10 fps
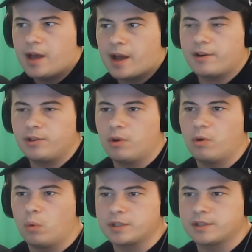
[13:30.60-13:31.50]
How do you
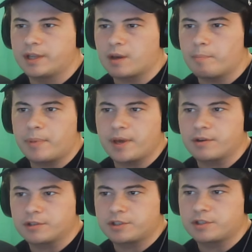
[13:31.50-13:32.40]
know it wasn't like a
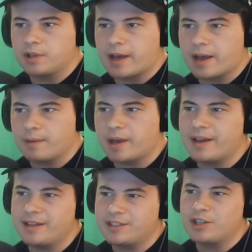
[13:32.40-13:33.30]
bigger slab? Uh,
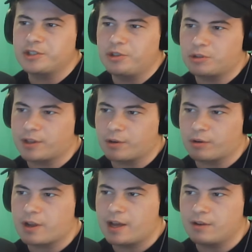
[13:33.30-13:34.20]
it does look like they're
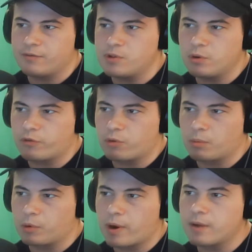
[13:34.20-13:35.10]
kind of
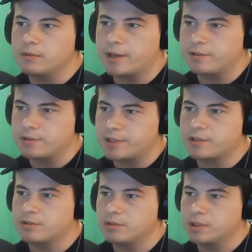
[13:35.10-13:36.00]
uniform around letters,
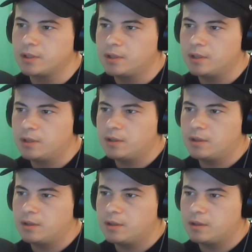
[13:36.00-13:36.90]
actually.
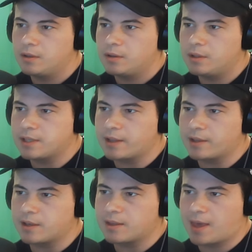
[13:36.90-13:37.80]
Is that
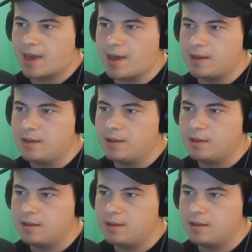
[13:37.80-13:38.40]
like a K?